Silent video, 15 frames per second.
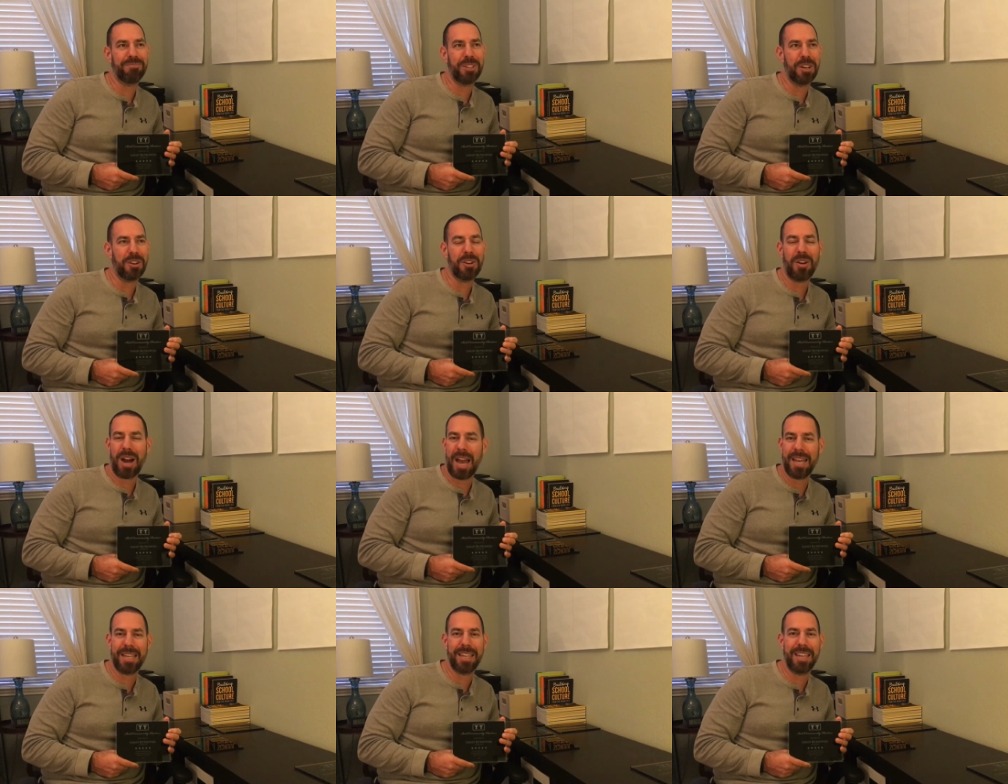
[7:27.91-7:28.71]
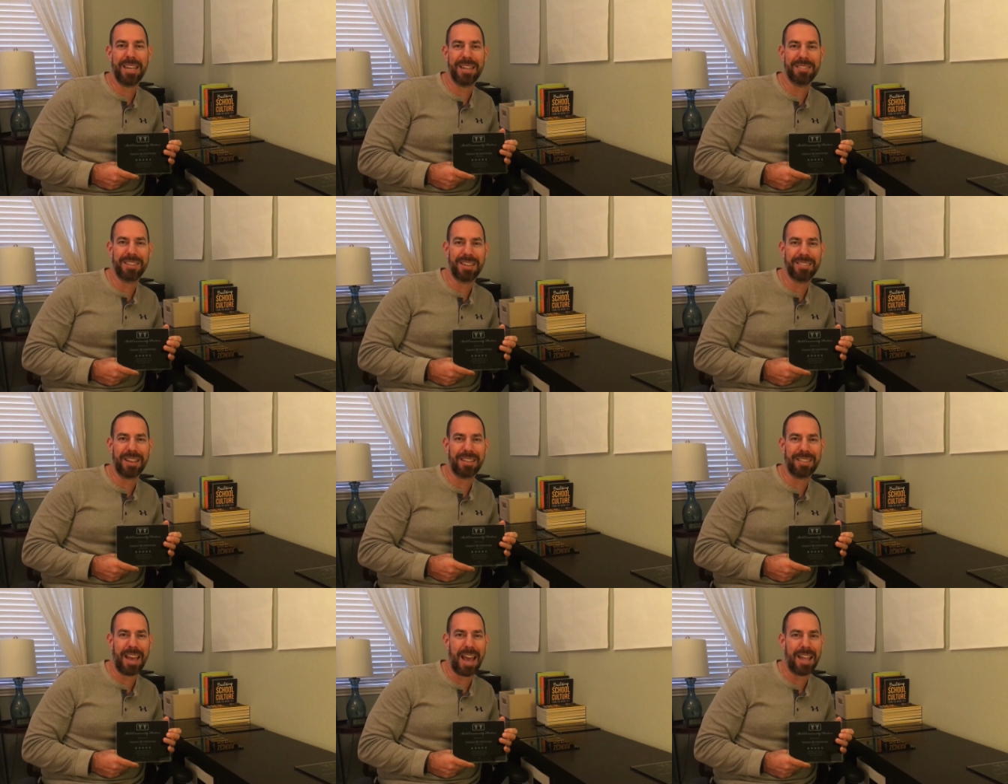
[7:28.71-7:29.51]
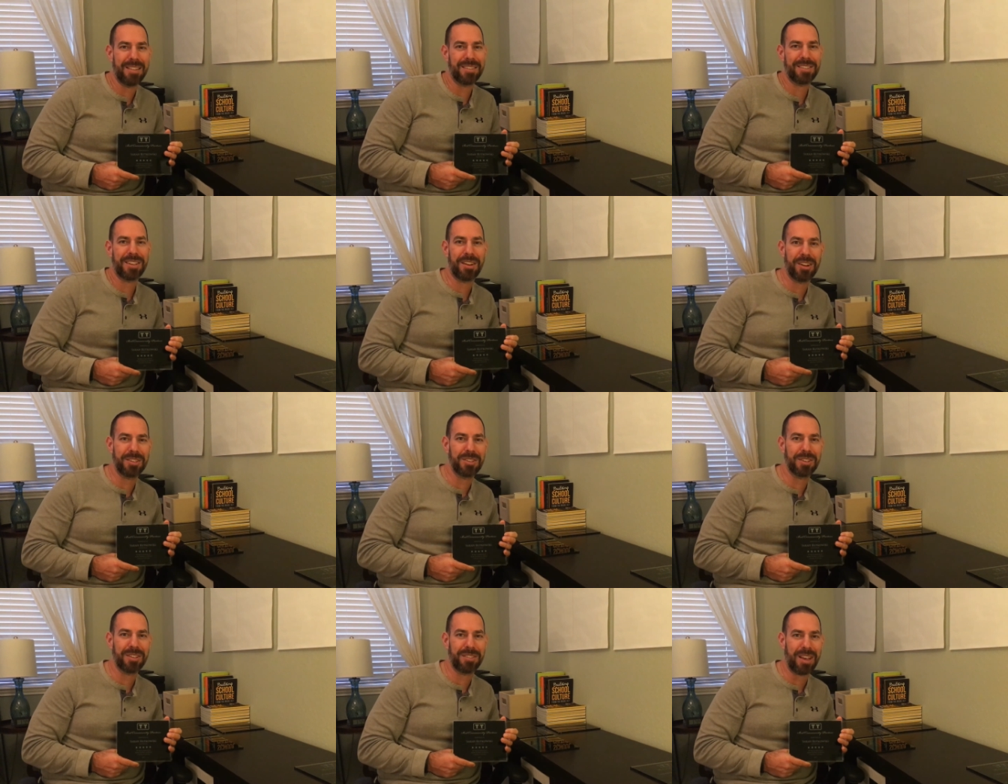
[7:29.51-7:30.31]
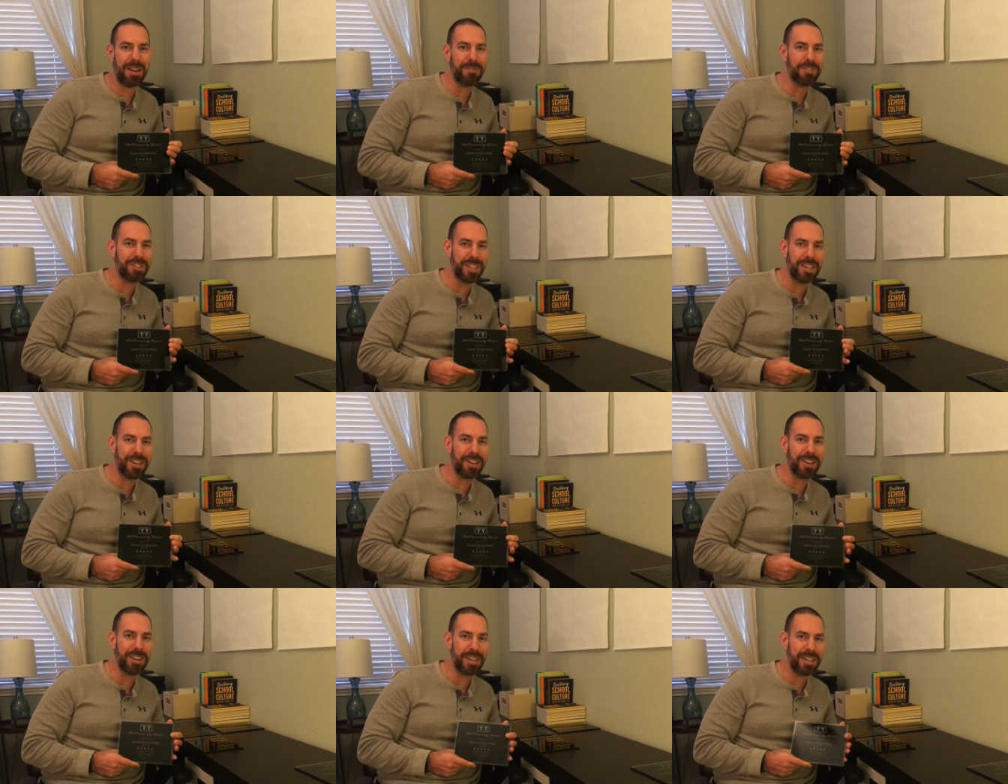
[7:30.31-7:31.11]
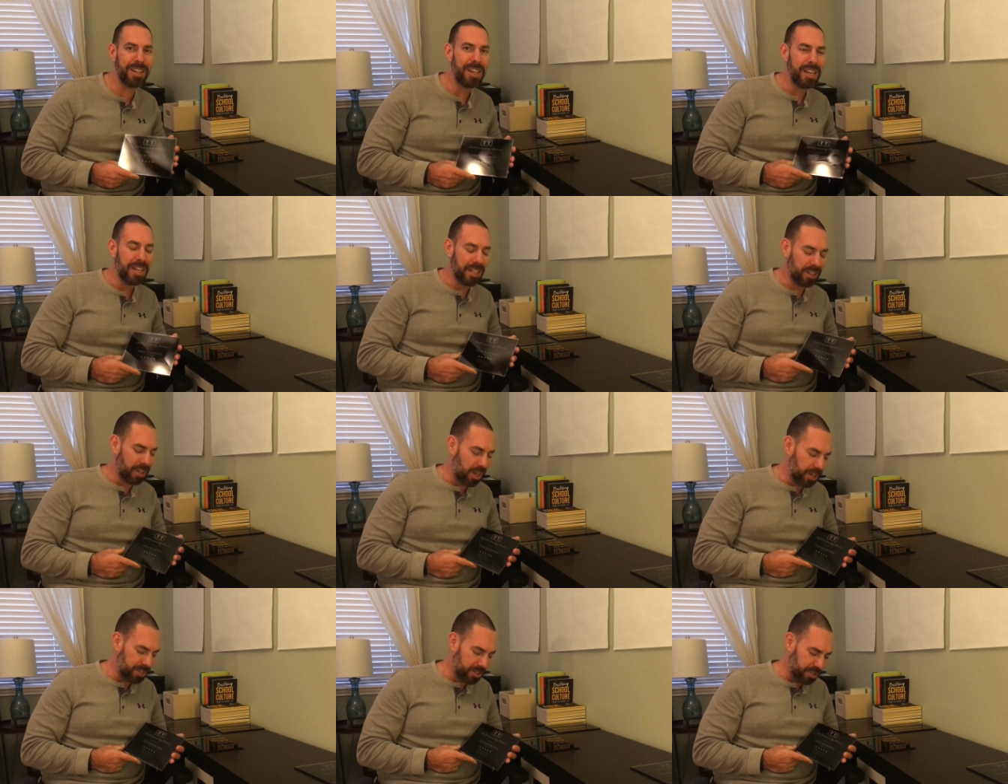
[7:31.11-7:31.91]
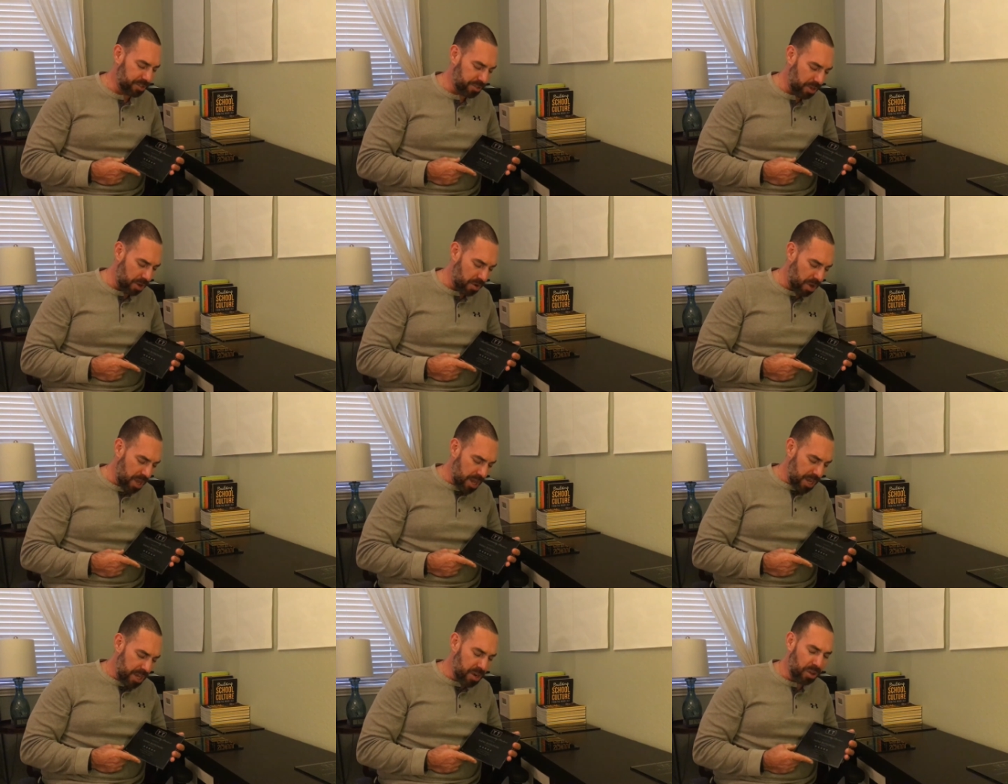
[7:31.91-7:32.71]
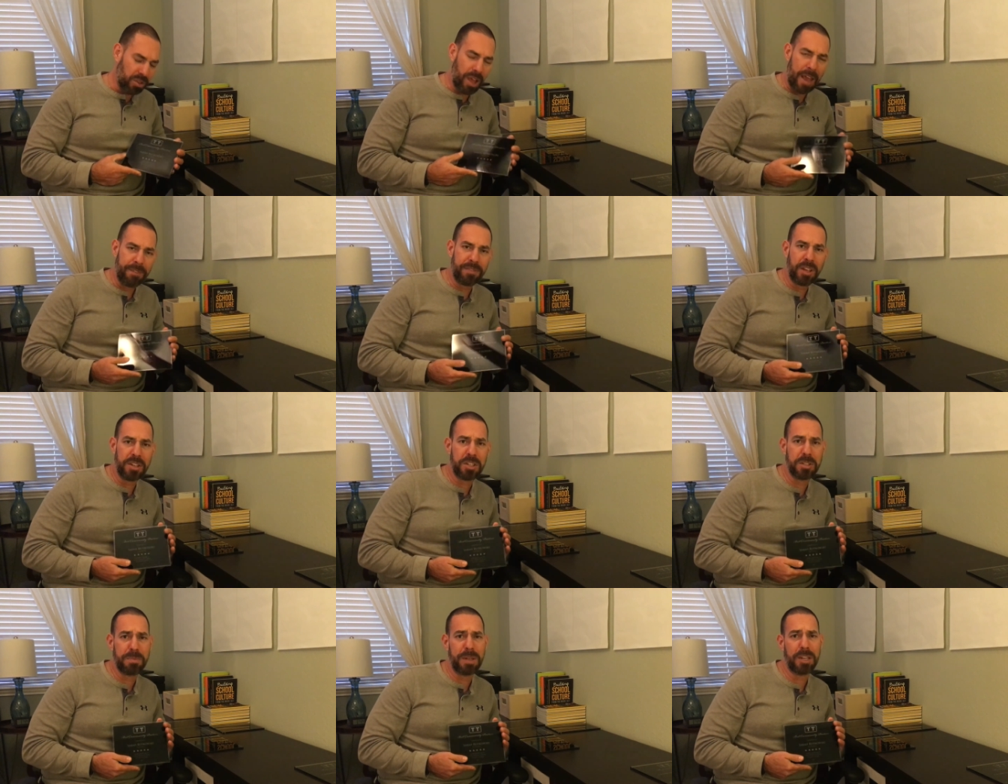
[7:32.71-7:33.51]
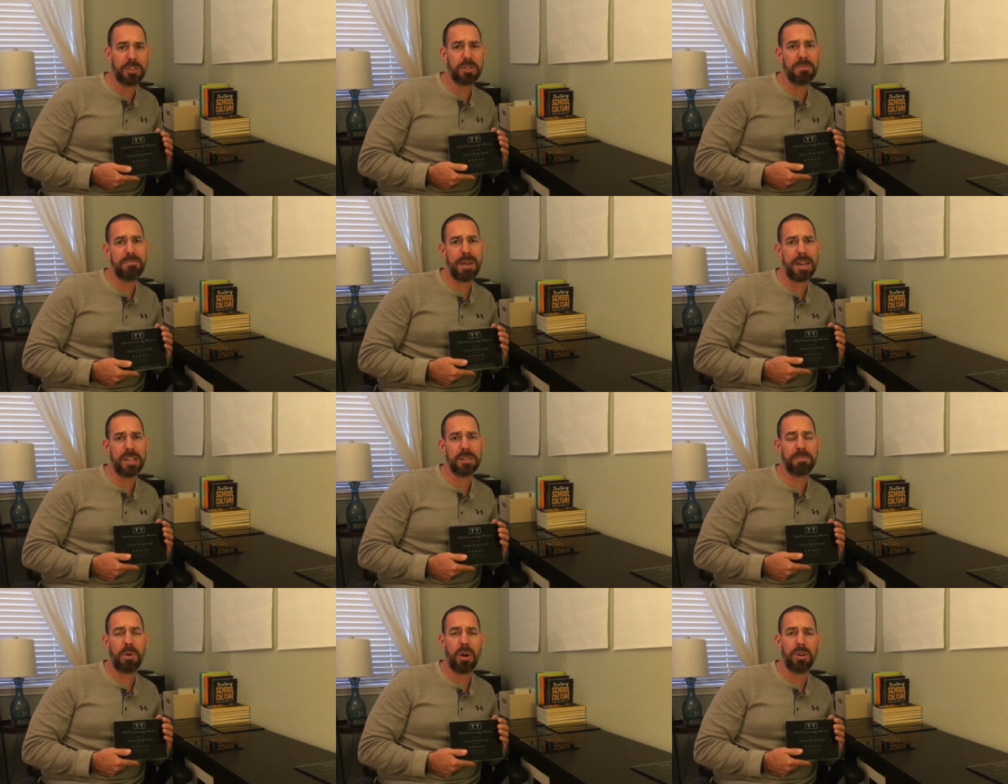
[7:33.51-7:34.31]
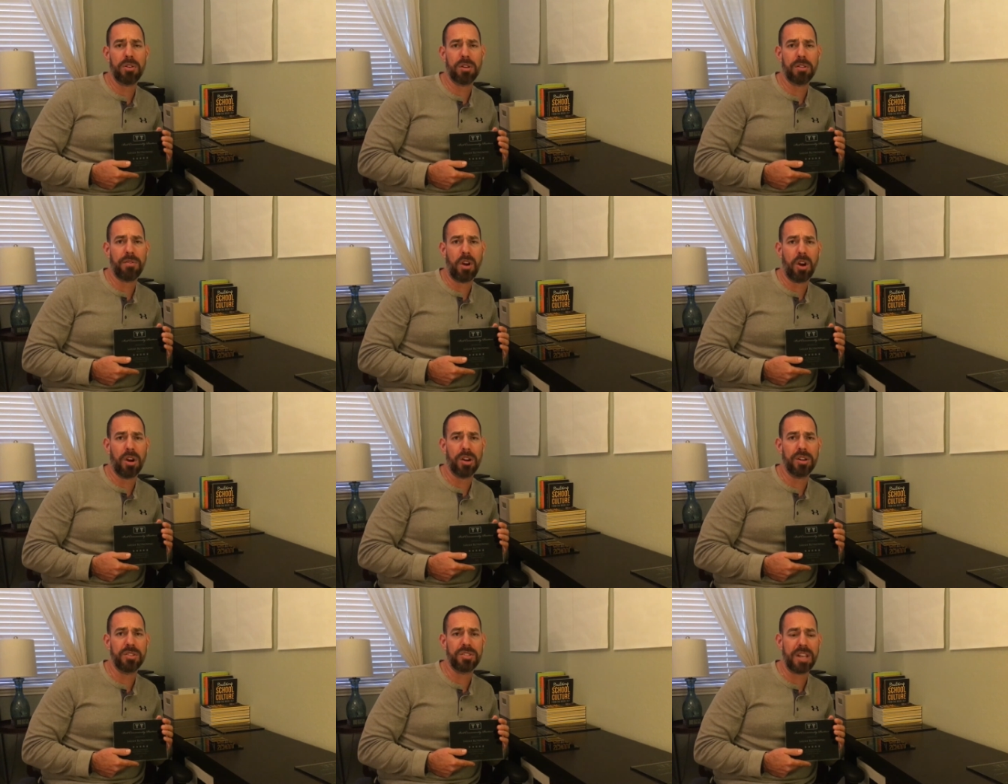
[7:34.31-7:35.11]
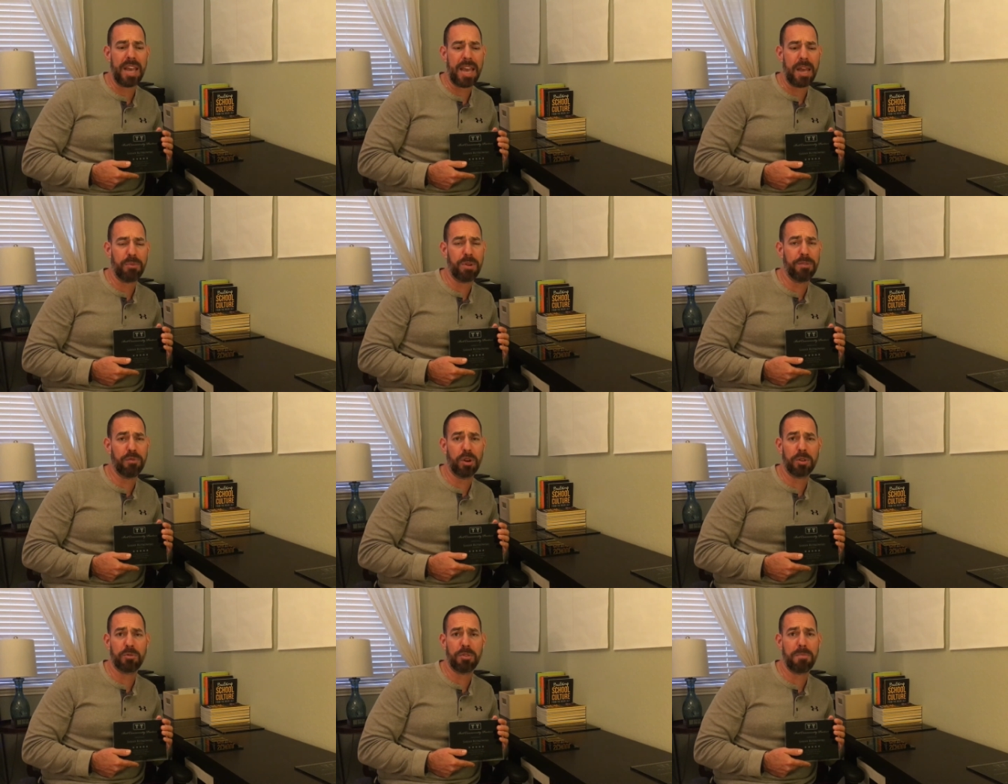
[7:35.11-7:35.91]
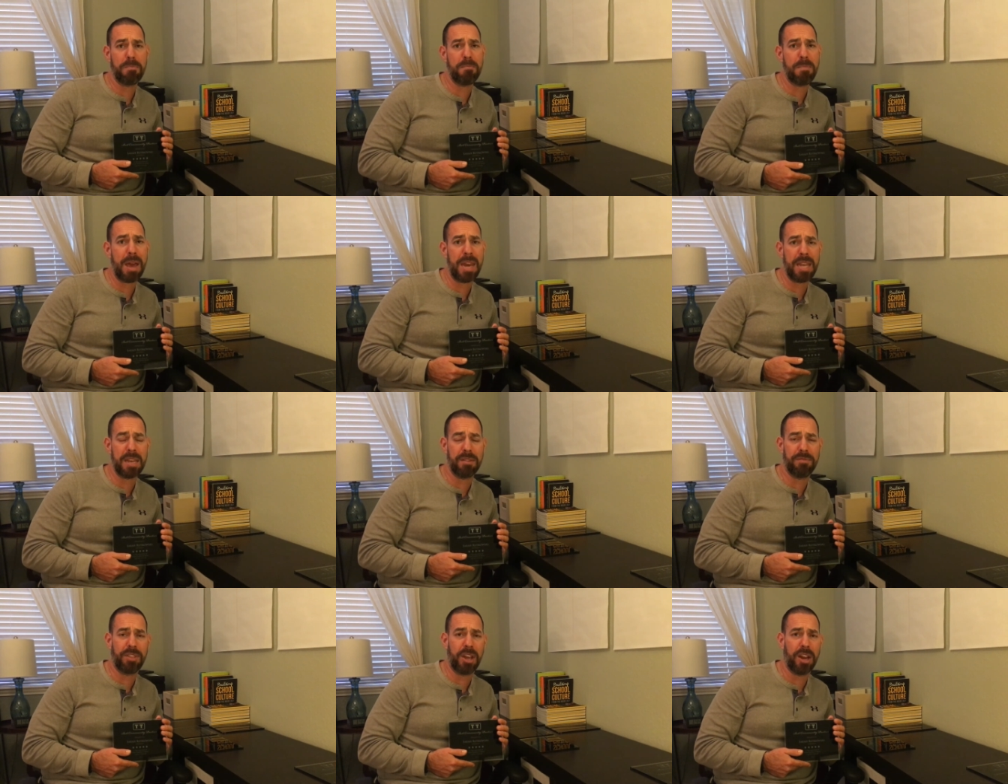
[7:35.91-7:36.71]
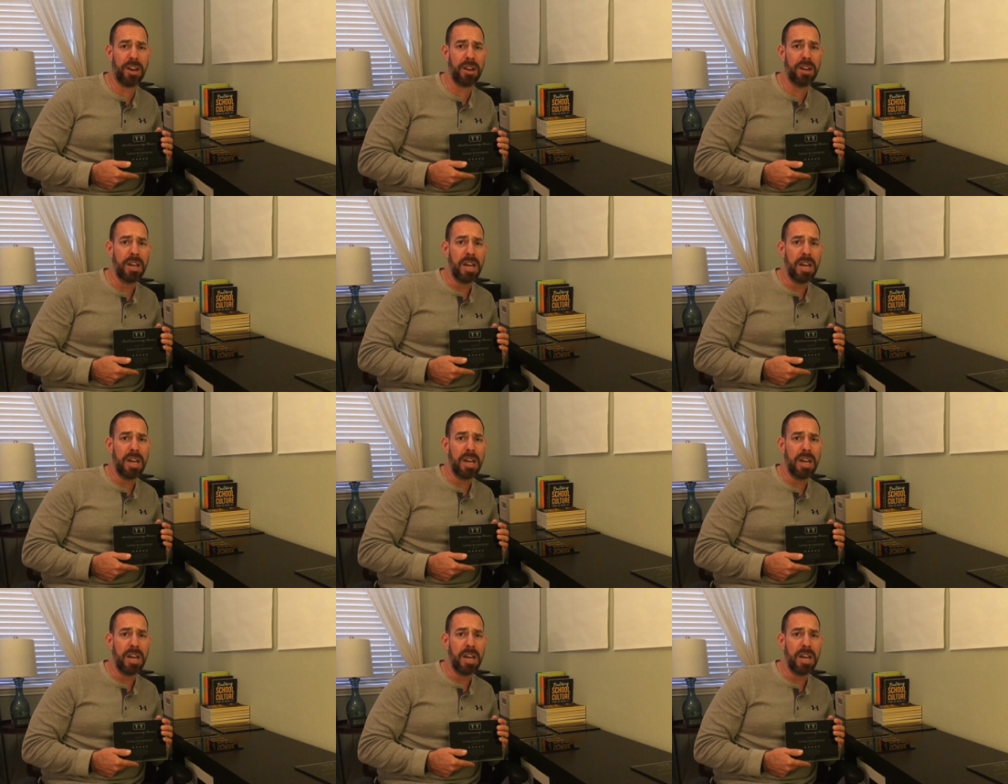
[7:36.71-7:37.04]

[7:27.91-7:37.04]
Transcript: you know go hiking and things like that and sarah took us out for dinner and lunch and so you know Lifetouch has been a tremendous partner of ours and we've worked with many of their